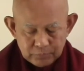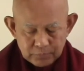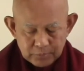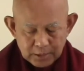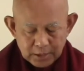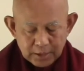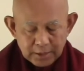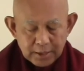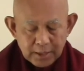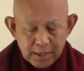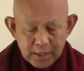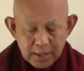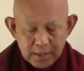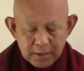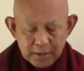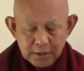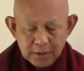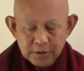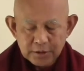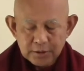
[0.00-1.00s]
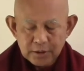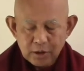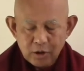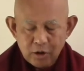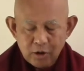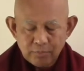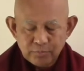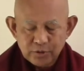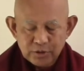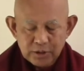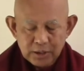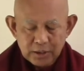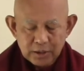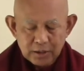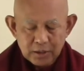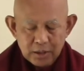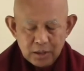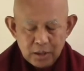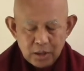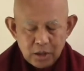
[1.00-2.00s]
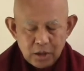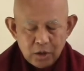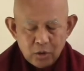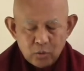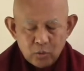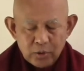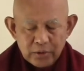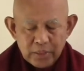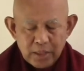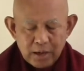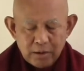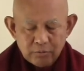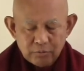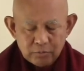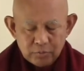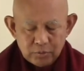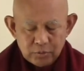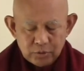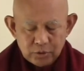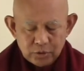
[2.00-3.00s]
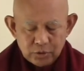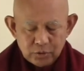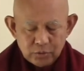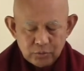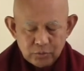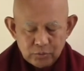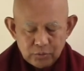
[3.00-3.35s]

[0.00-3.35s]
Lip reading: Again, it's the object. Without you